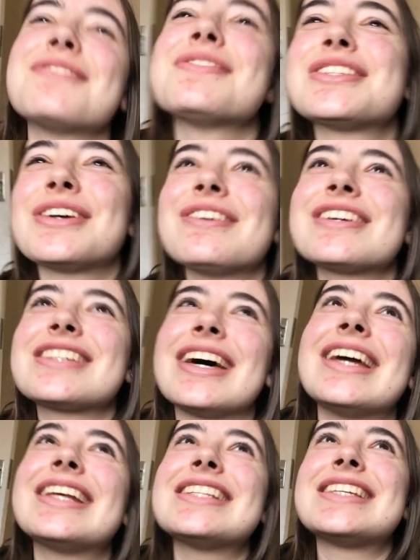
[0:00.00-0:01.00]
am so
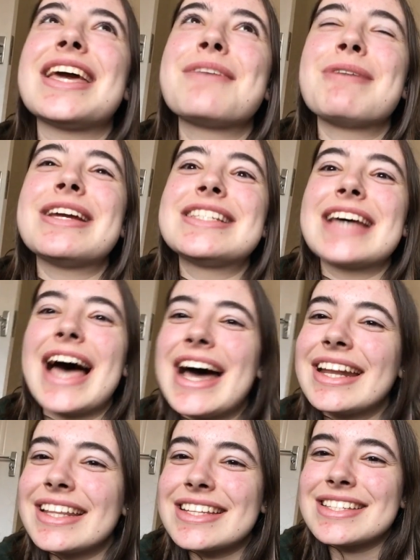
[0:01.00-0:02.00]
excited to take my
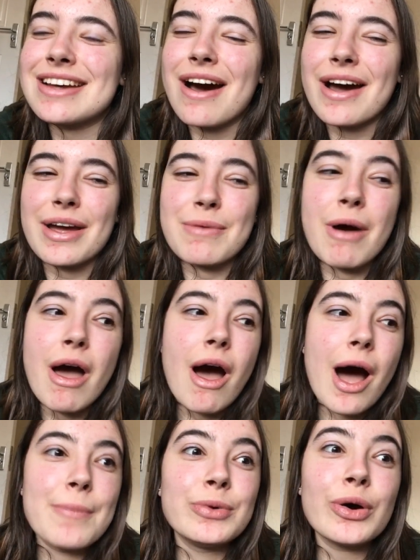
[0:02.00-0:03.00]
dad this time
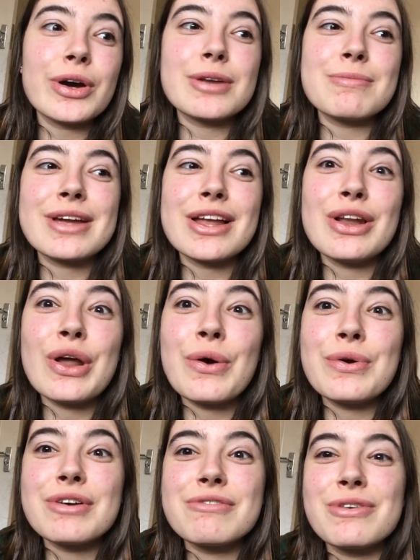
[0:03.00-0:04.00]
I'm not gonna be a
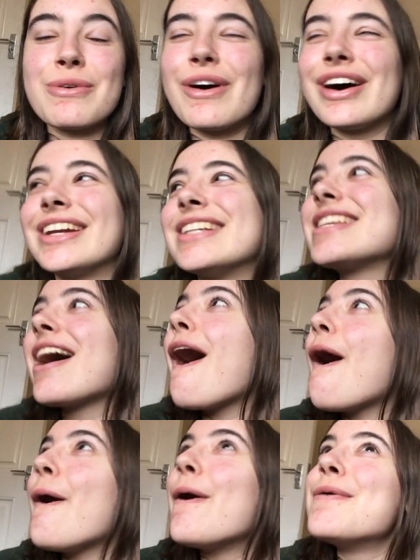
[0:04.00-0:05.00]
loner for once
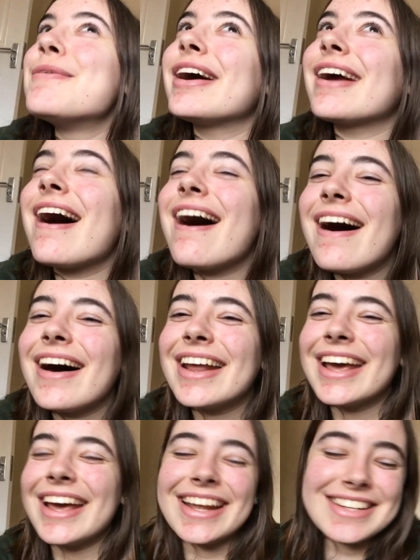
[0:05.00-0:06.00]
oh my god.
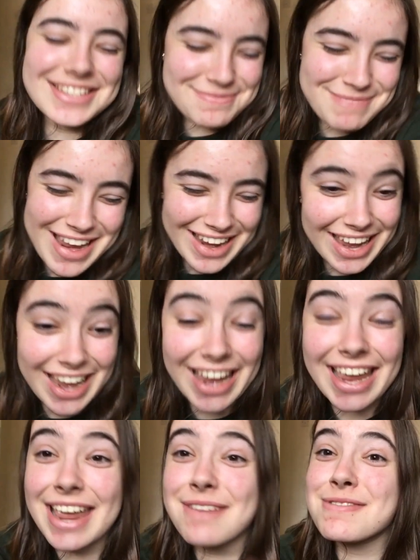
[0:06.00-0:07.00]
And to make it
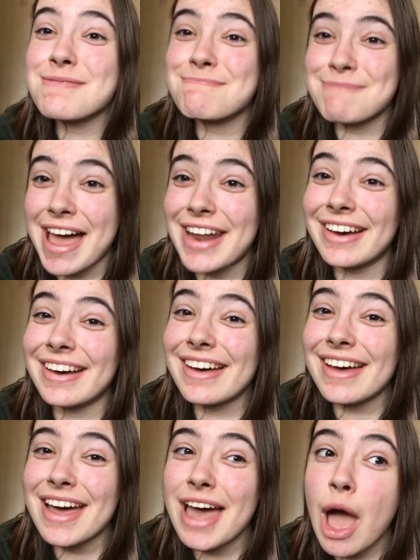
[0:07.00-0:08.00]
even better,
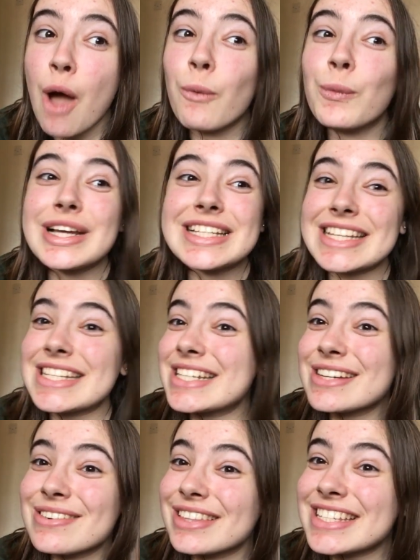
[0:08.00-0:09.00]
we're
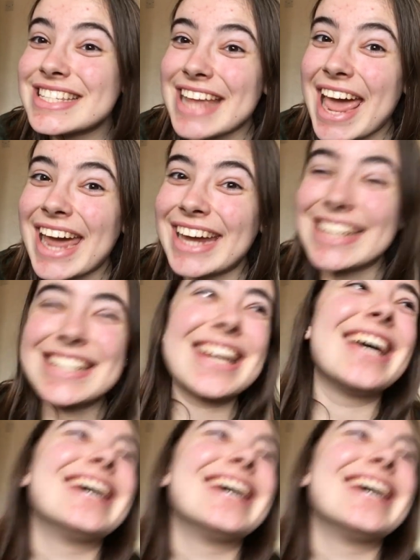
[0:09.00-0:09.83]
sitting on the stage.